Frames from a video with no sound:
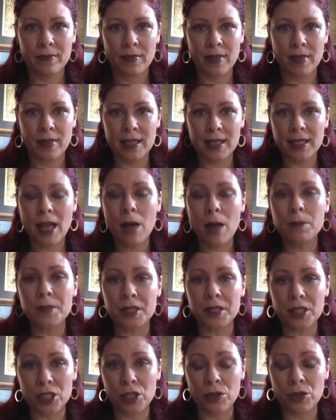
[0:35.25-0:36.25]
This helps
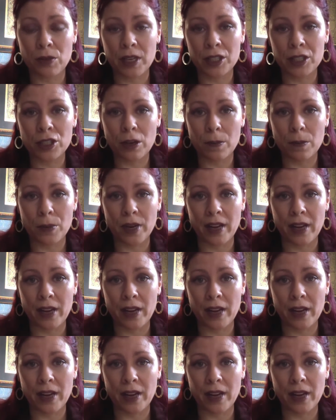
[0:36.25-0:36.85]
us to interpret